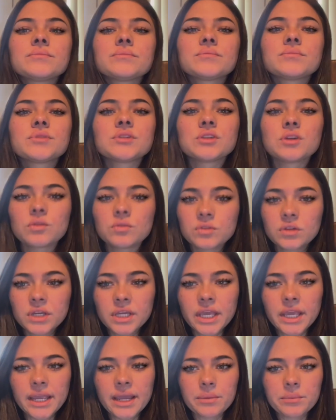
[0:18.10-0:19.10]
So
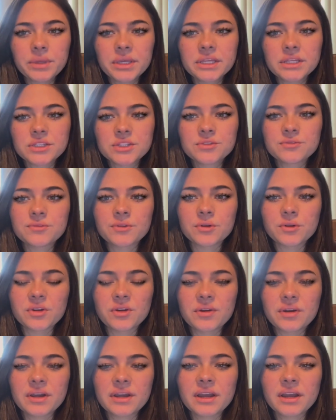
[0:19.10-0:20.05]
looking at Megan's photo,